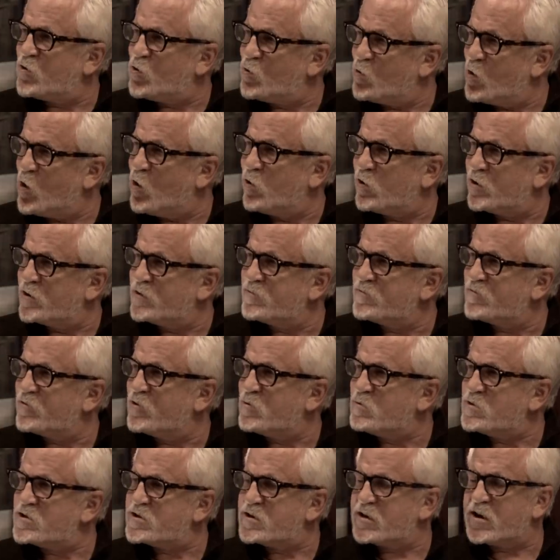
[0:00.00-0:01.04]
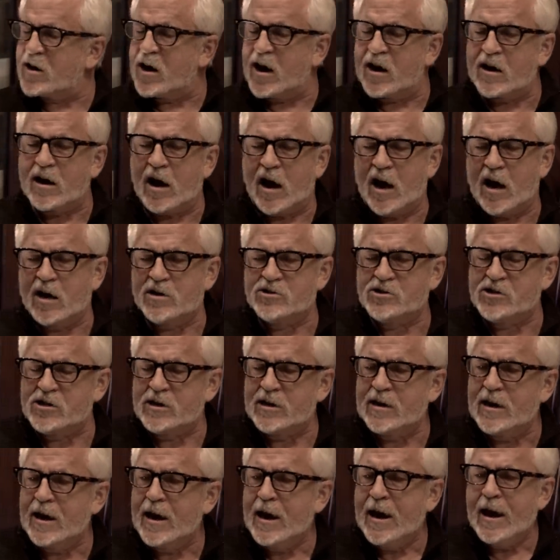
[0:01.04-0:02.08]
for Roland, mm -hmm. for Mr. Mm-hmm.
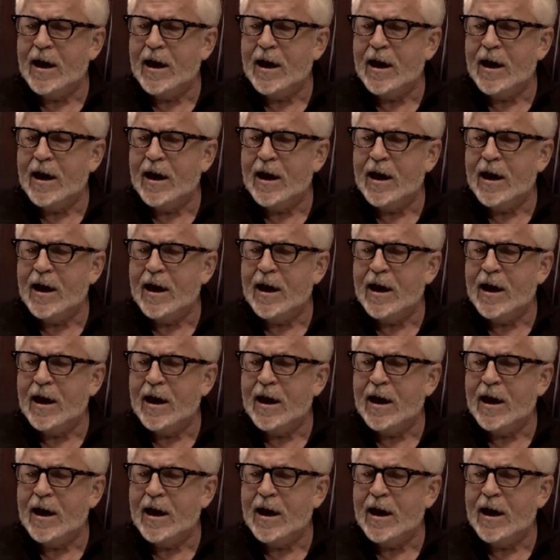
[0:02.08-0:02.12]
Kakehashi